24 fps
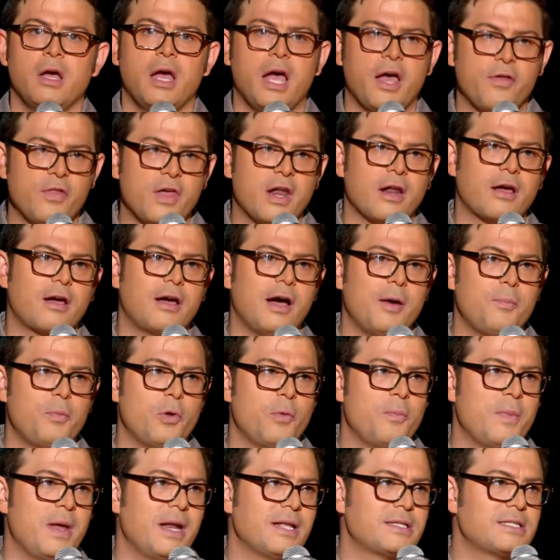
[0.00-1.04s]
and then a
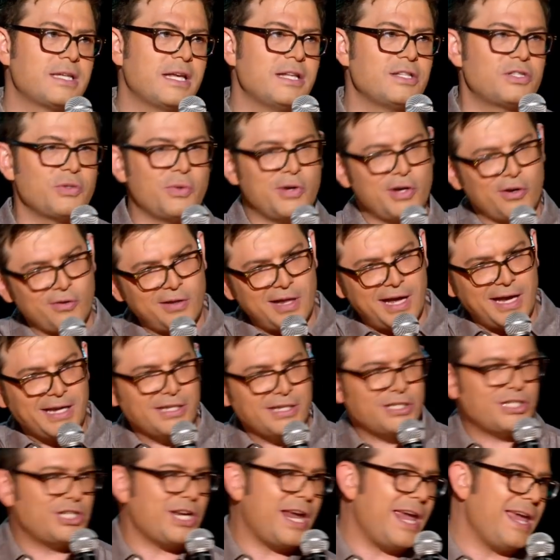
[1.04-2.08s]
couple minutes into it, you're
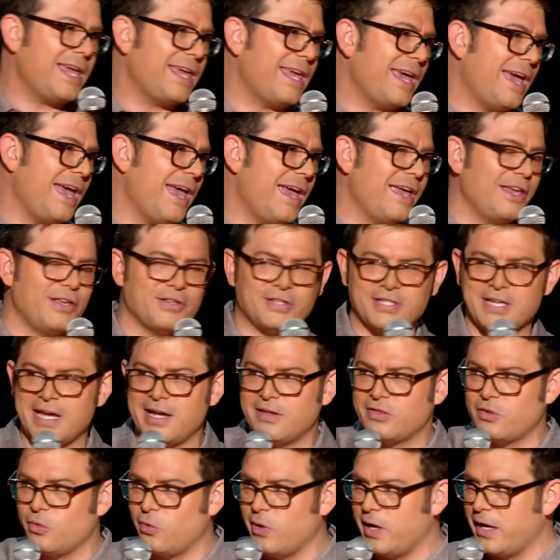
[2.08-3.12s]
like, JK, you
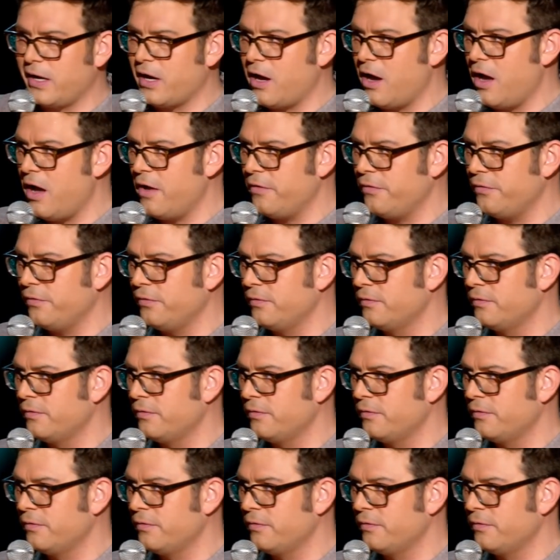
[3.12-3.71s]
take the wig off.